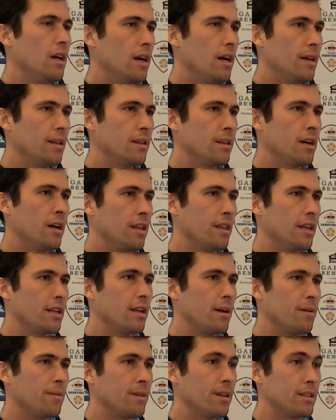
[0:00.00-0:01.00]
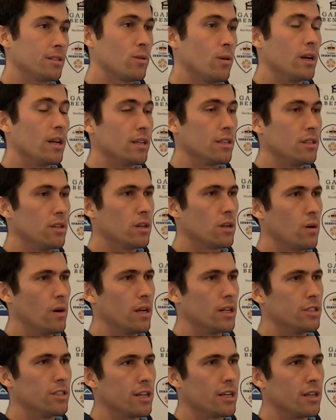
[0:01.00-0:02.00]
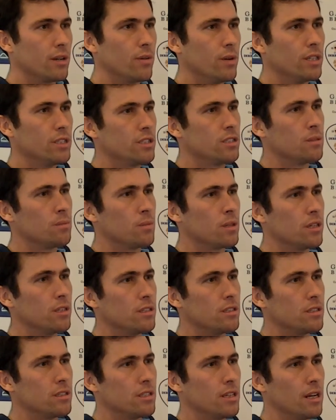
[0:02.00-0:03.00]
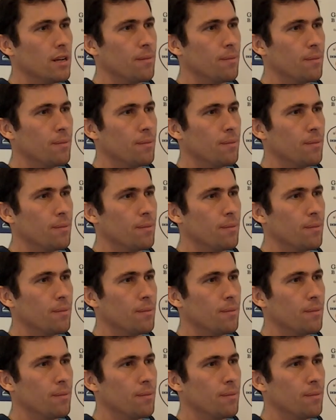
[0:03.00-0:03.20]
That's quite a tricky question, because